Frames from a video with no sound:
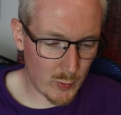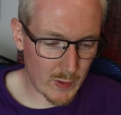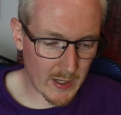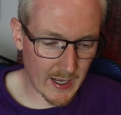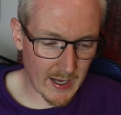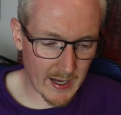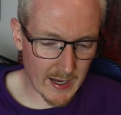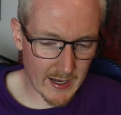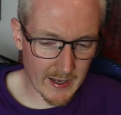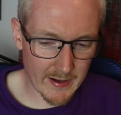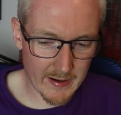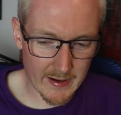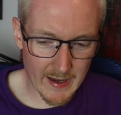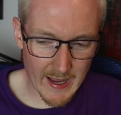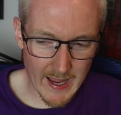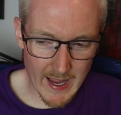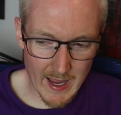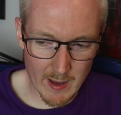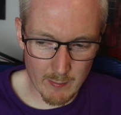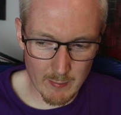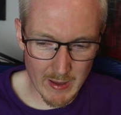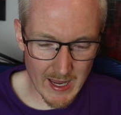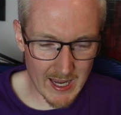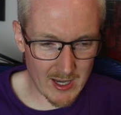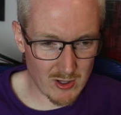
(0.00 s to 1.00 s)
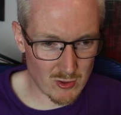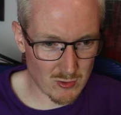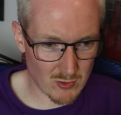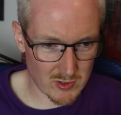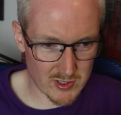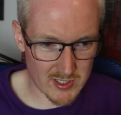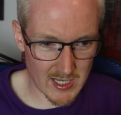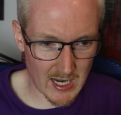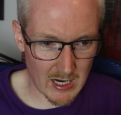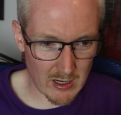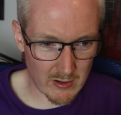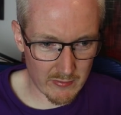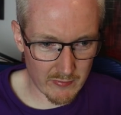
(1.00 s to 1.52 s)
can angel
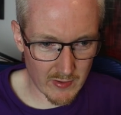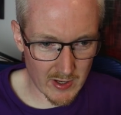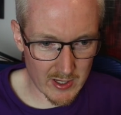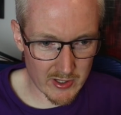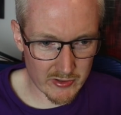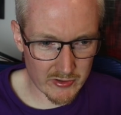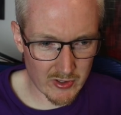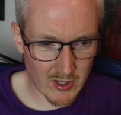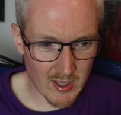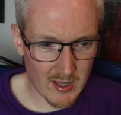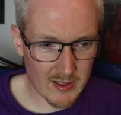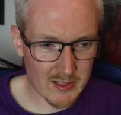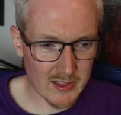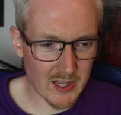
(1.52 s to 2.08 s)
sacrifice.